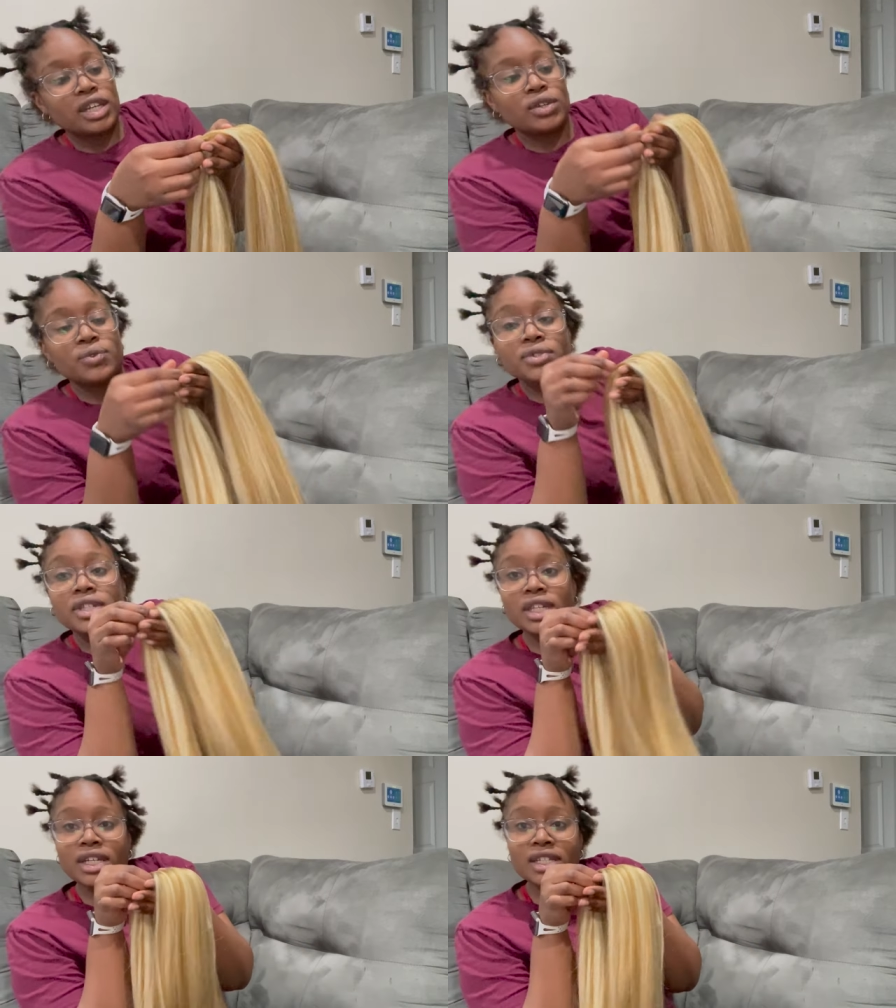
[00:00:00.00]
use
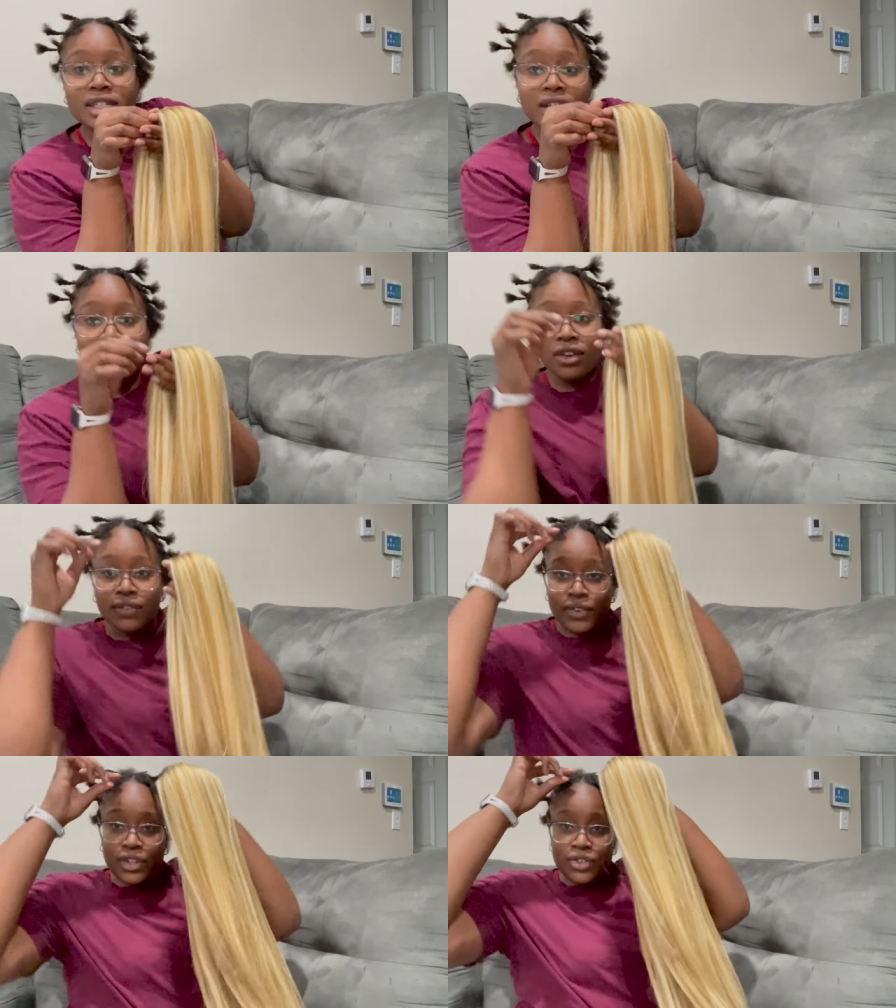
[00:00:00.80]
this
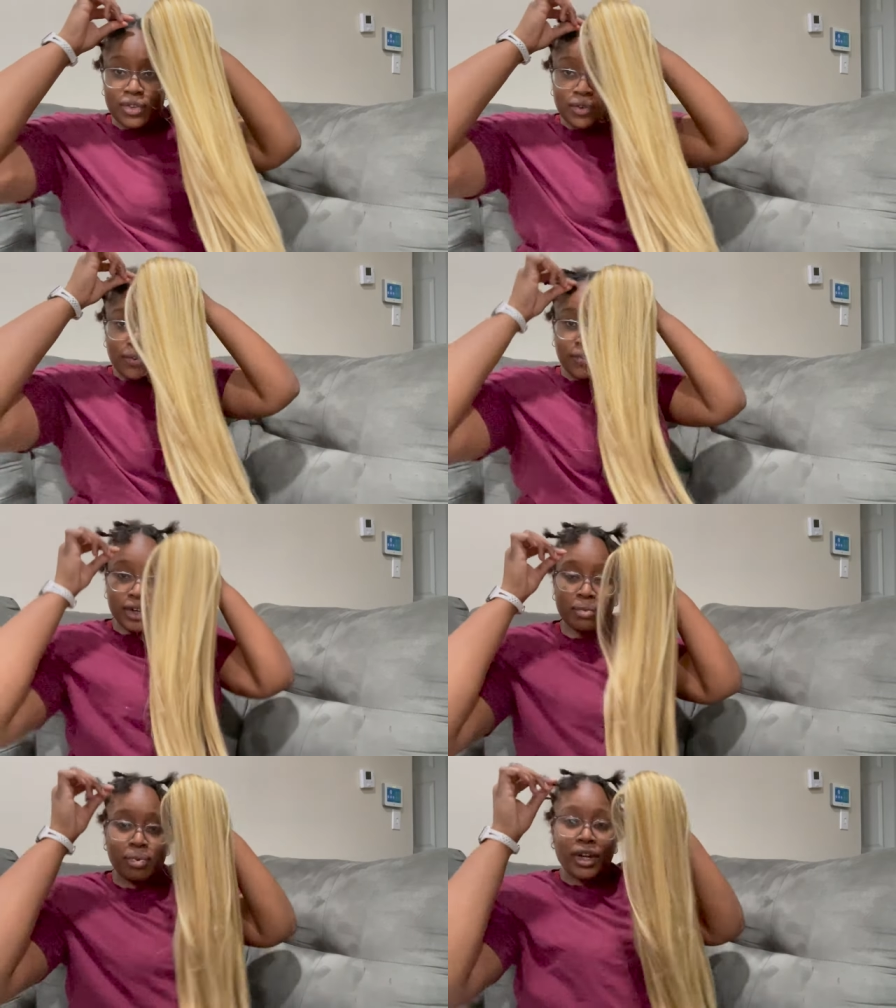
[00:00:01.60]
for the two
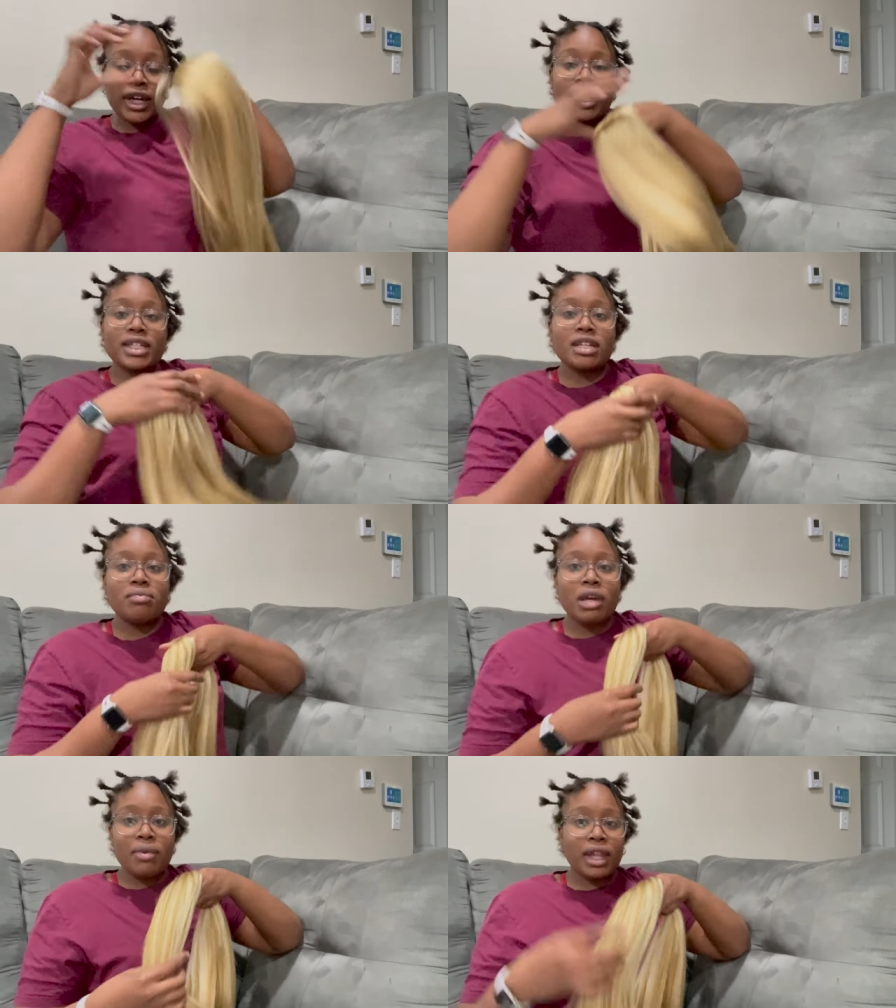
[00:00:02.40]
front braids and
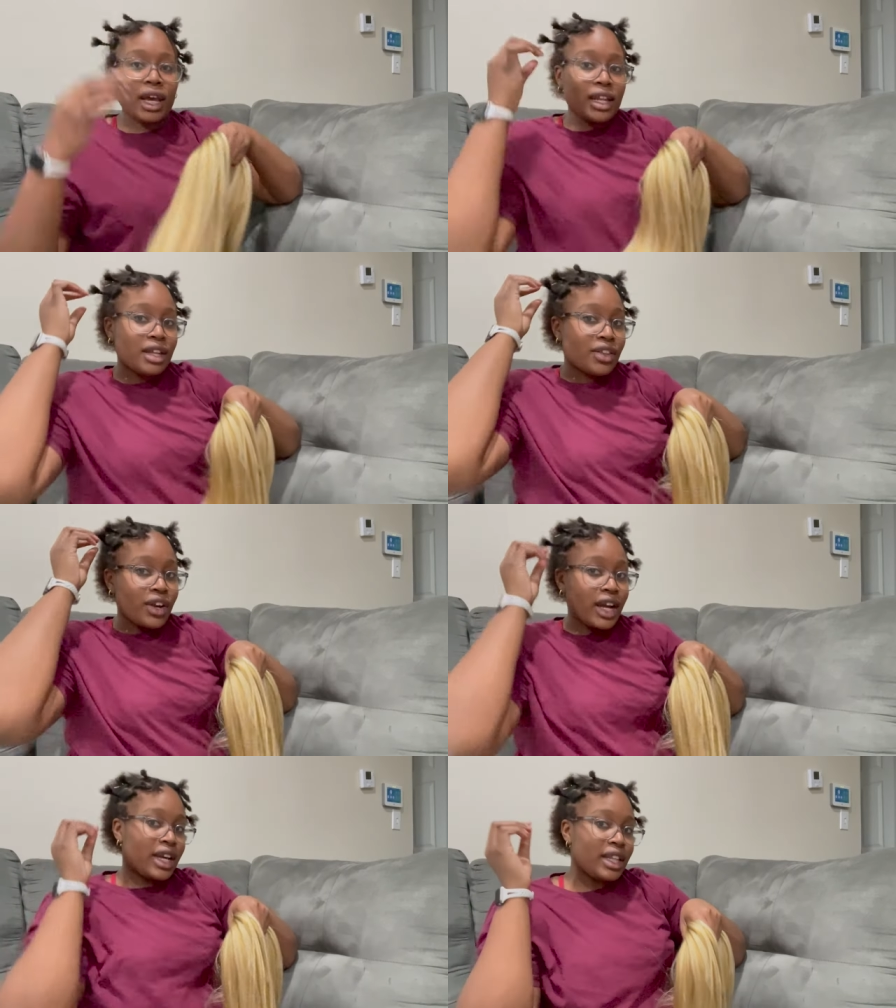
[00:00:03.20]
maybe like another
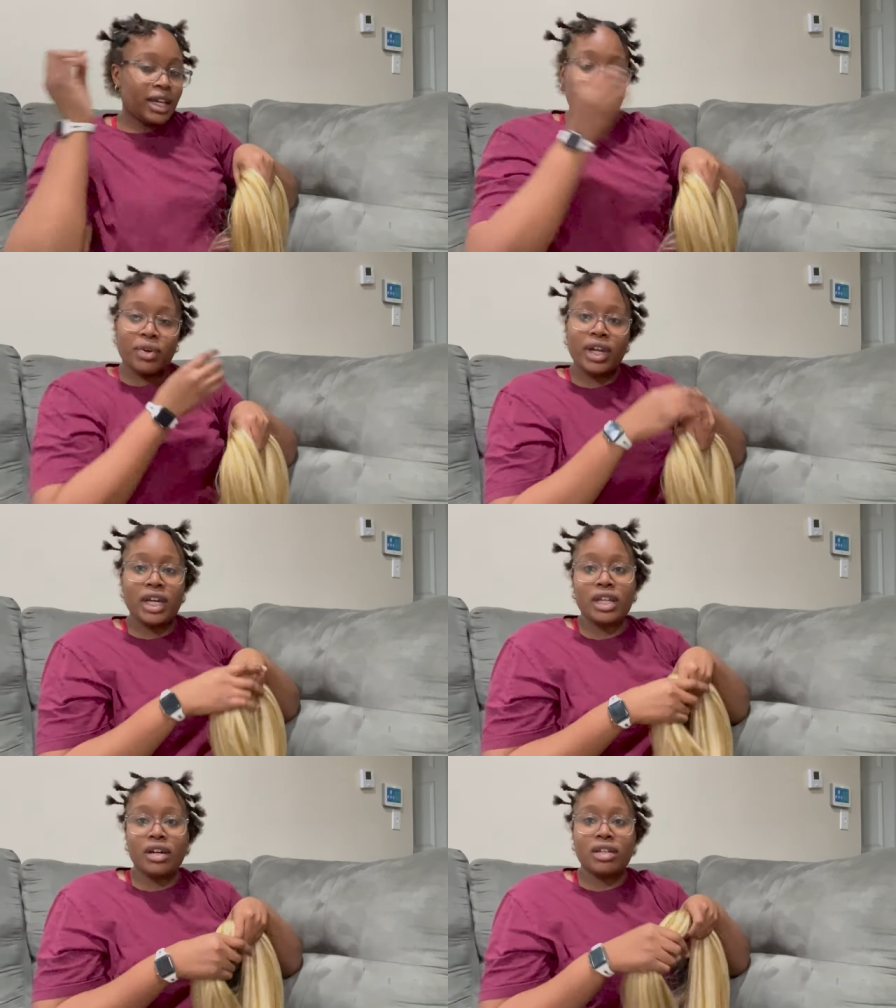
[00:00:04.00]
highlight
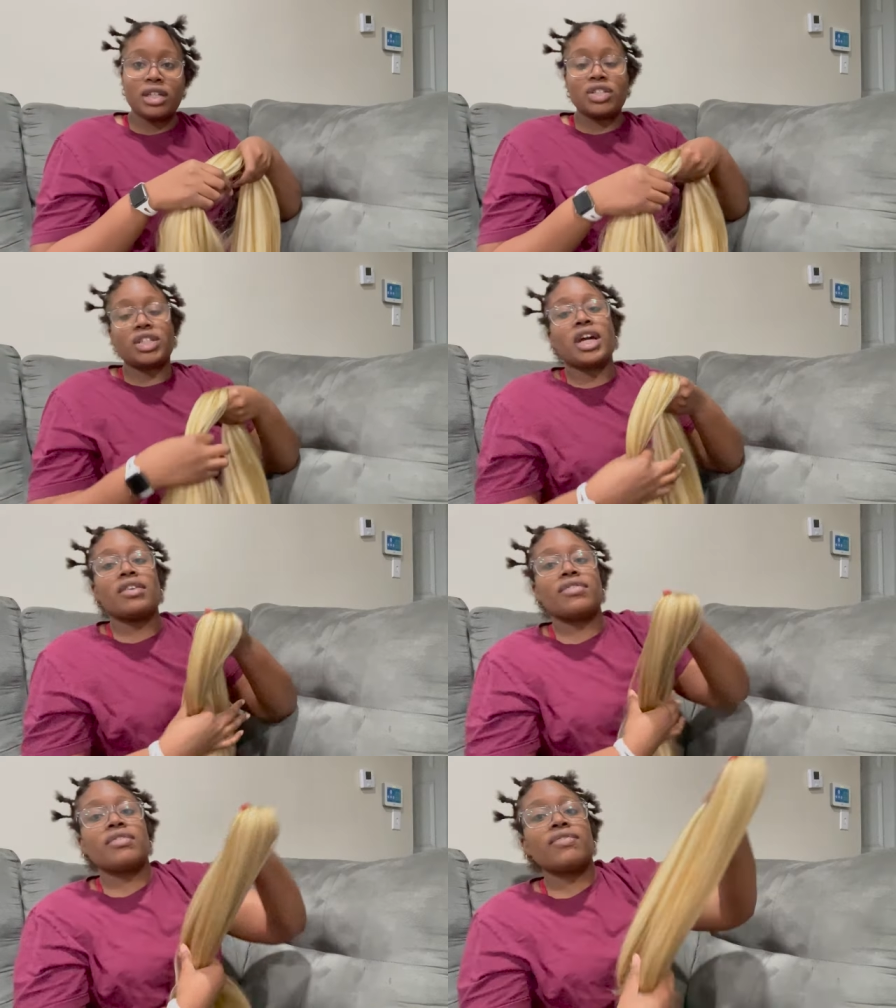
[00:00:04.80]
braid on each side
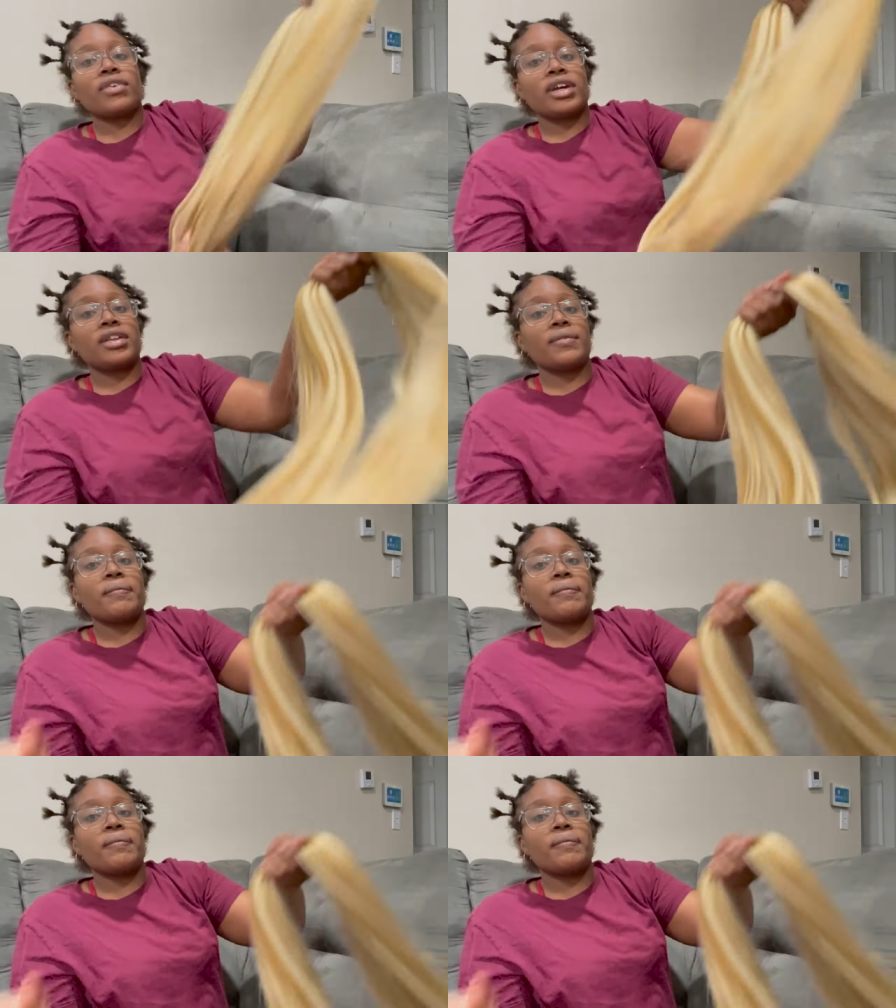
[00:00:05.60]
of the front.